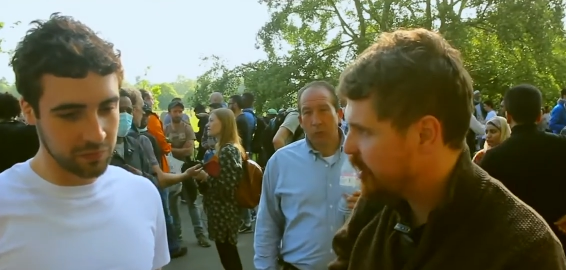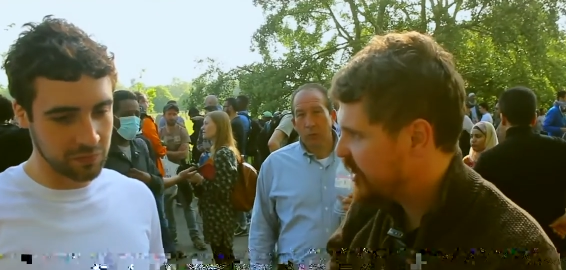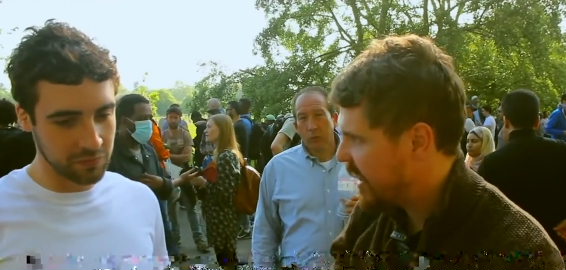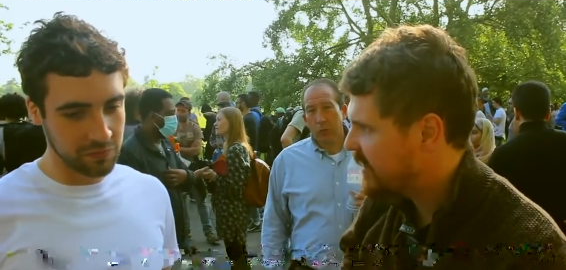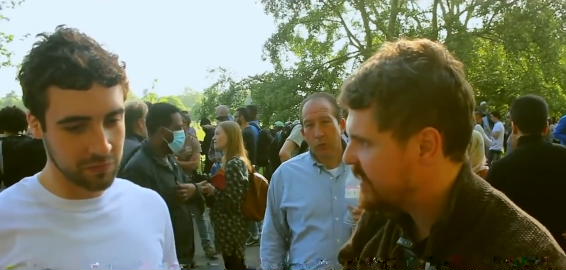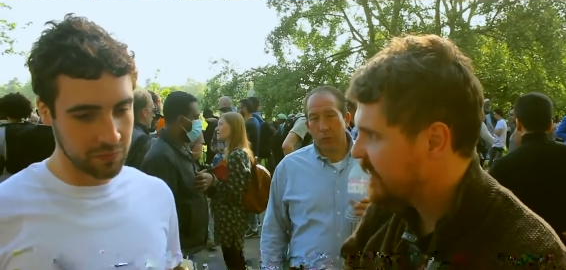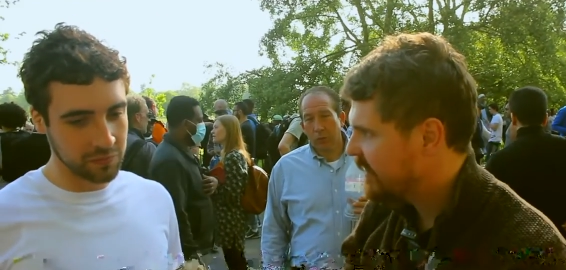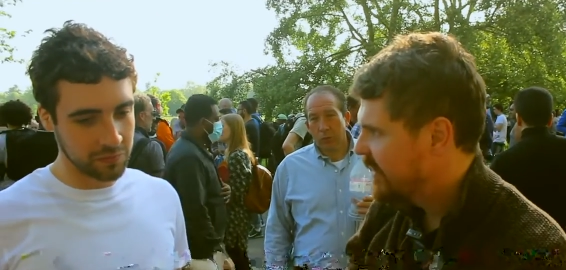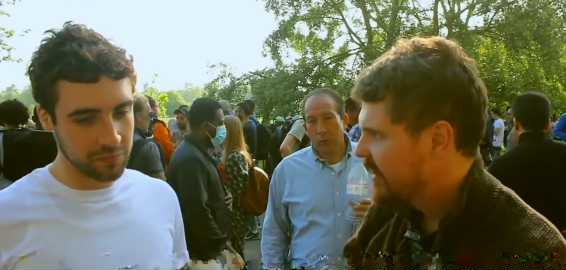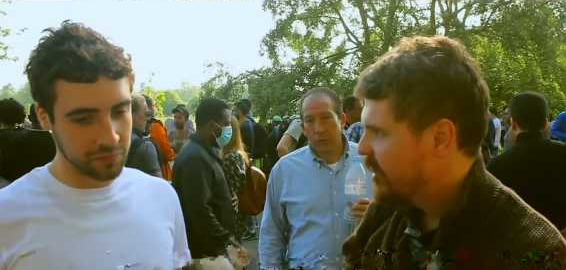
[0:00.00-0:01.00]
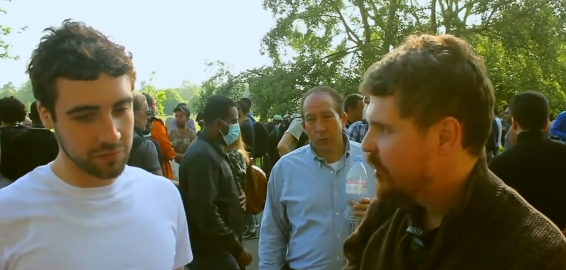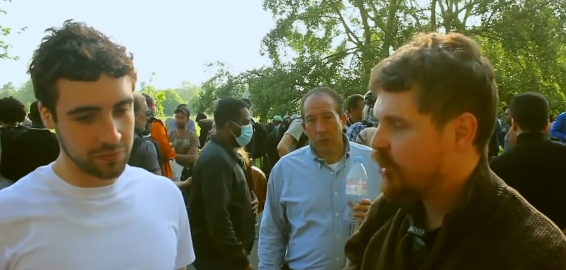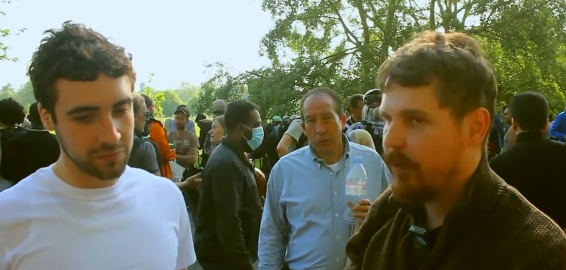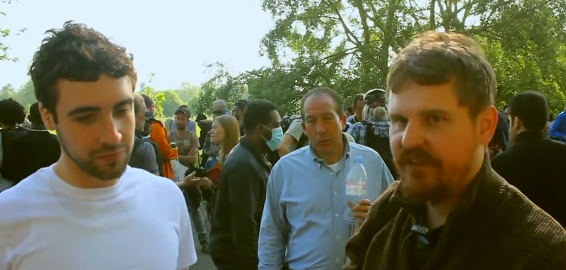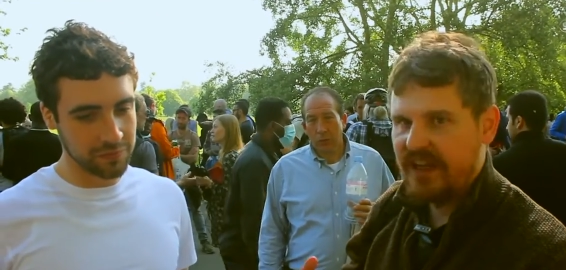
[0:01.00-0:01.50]
Speaker 1: Christianity.
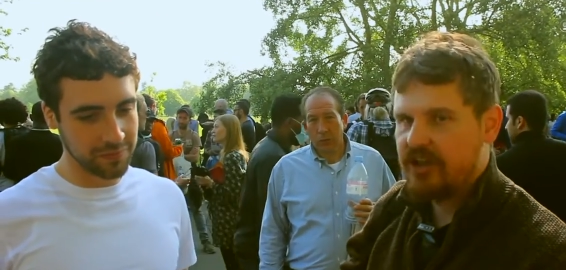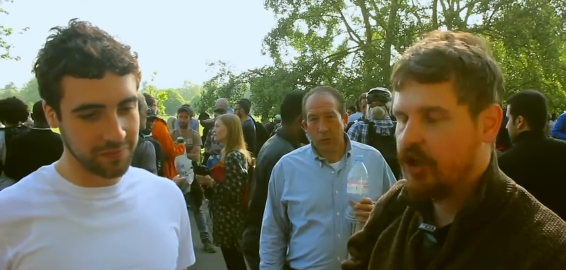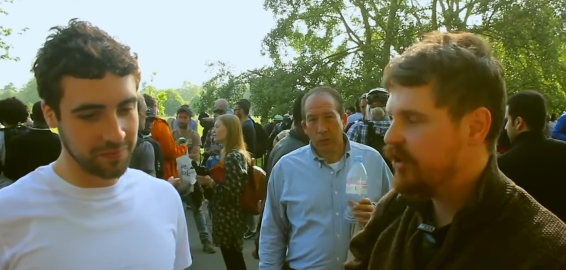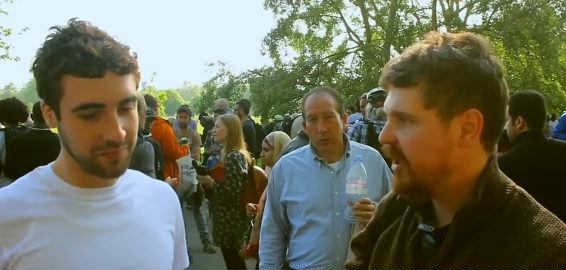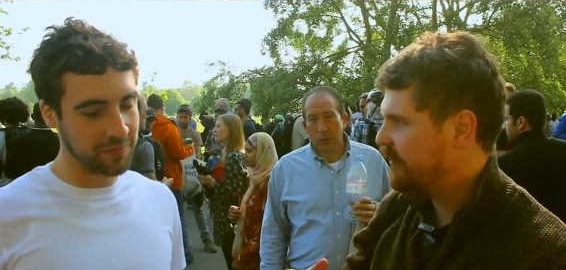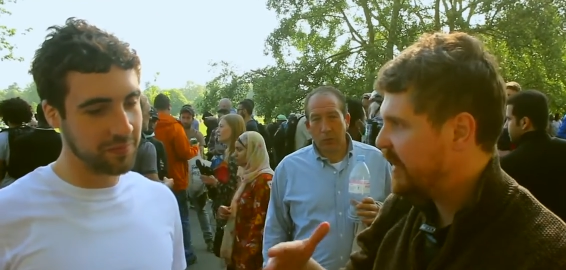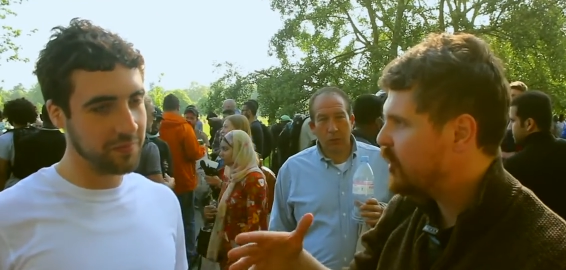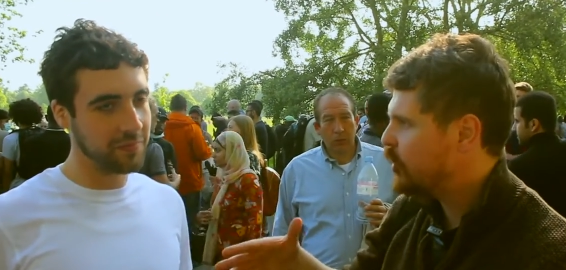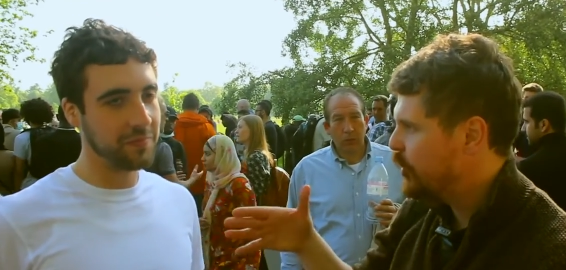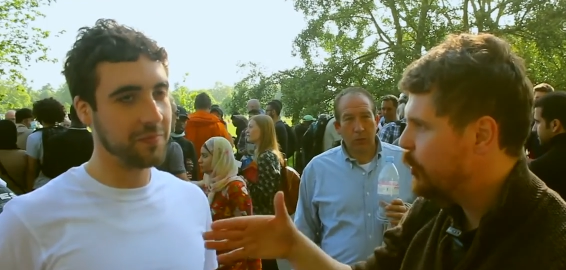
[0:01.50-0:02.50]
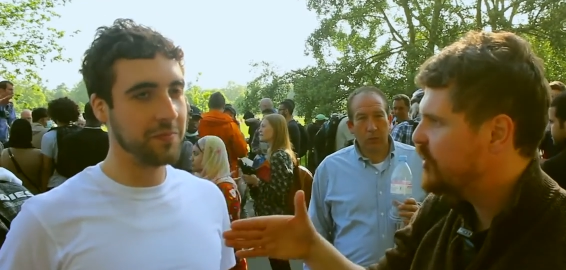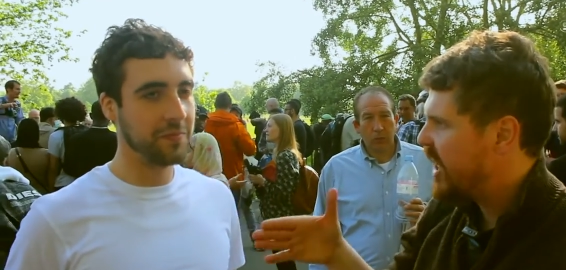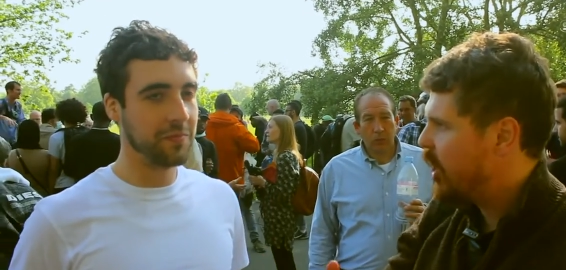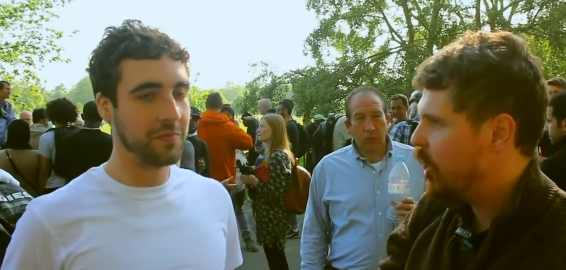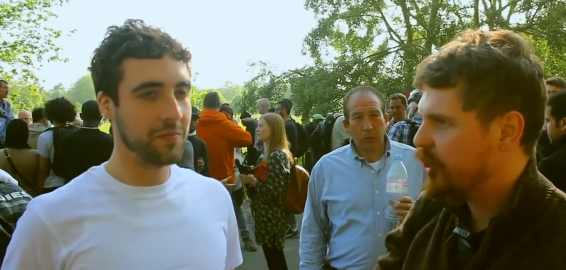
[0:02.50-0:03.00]
So if he could, if he could use
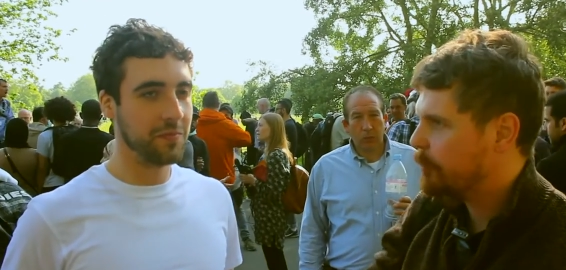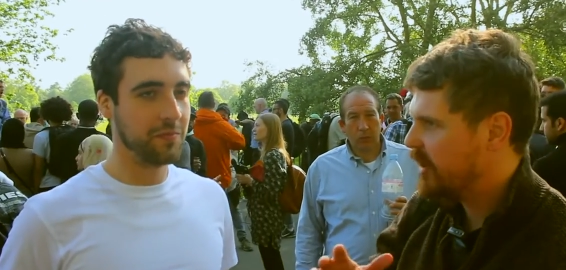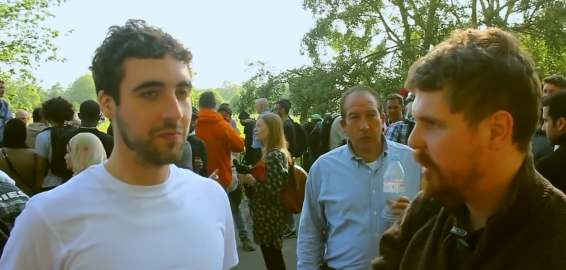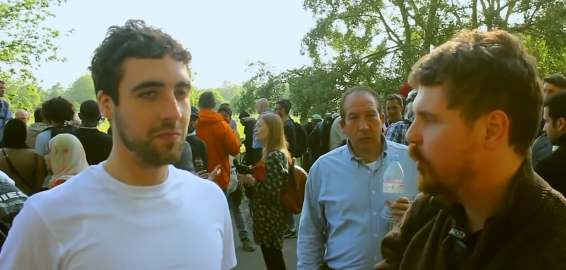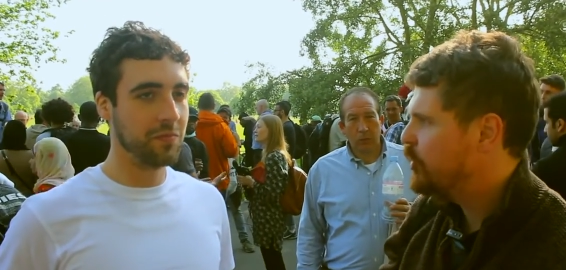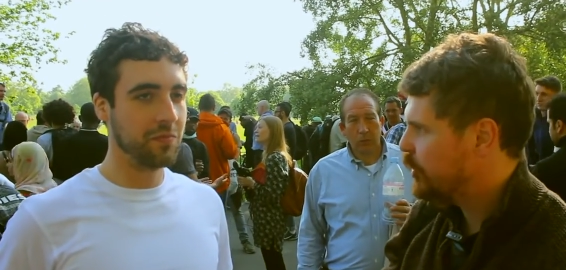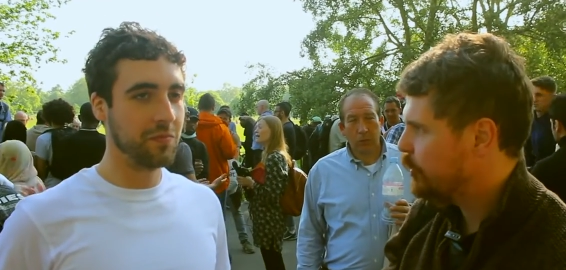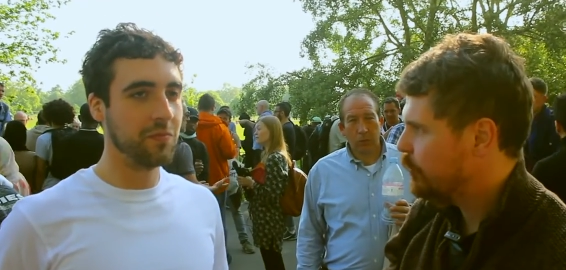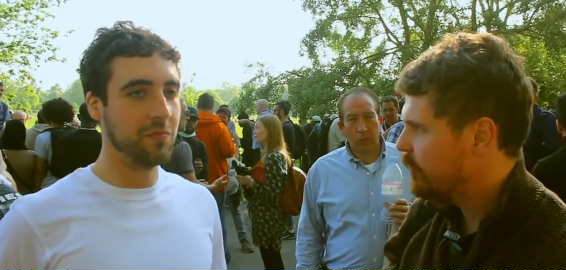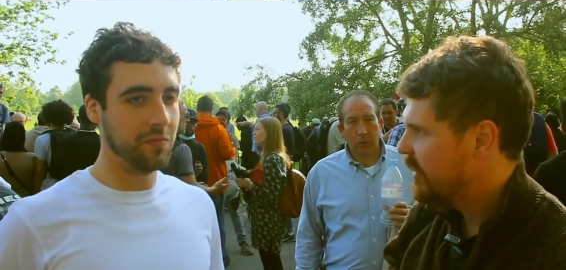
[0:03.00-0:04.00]
that argument, he would do.